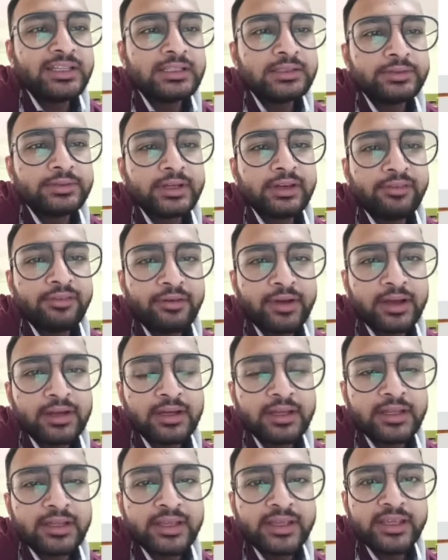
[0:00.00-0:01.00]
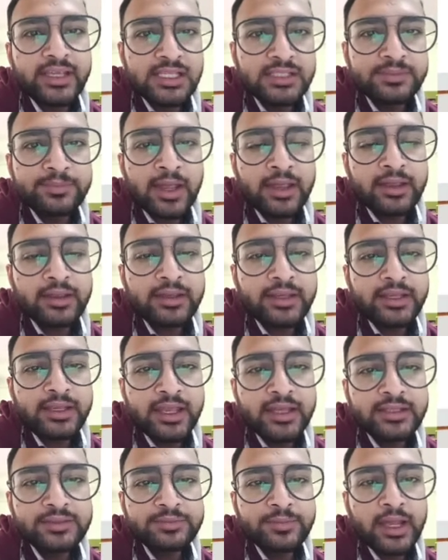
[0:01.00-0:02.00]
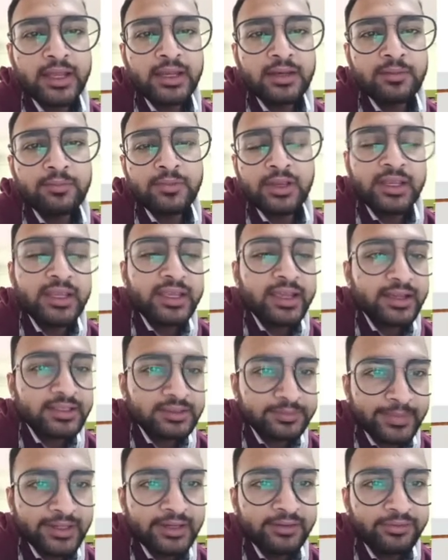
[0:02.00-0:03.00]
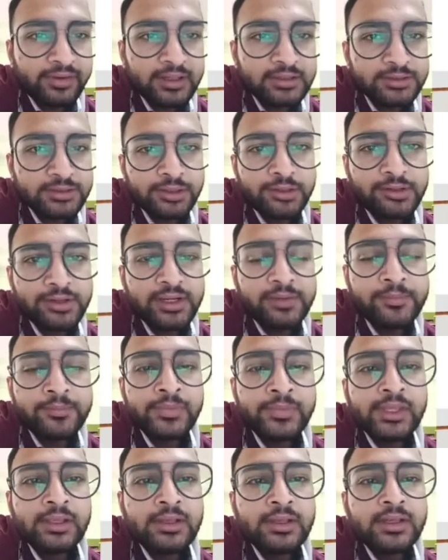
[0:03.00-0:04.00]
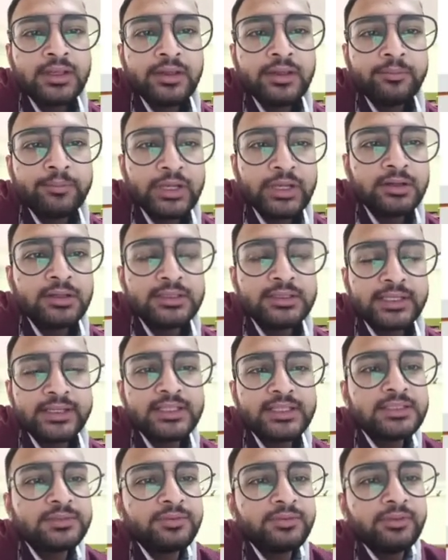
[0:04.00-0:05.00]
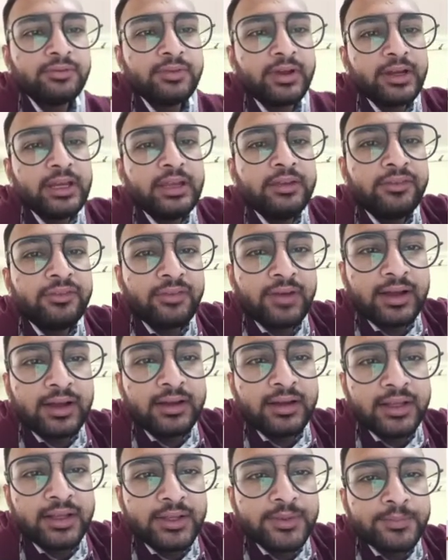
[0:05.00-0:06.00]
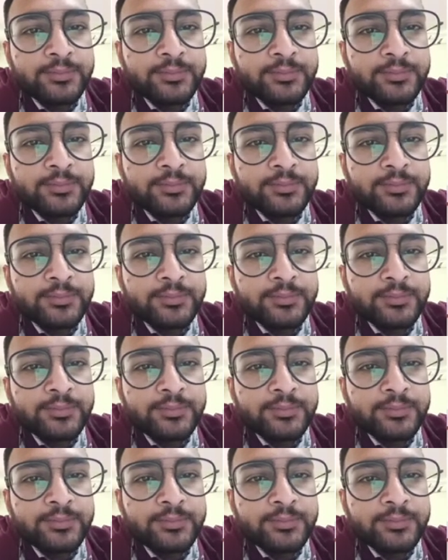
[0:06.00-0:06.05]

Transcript: very friendly. He has many friends, because he is very friendly.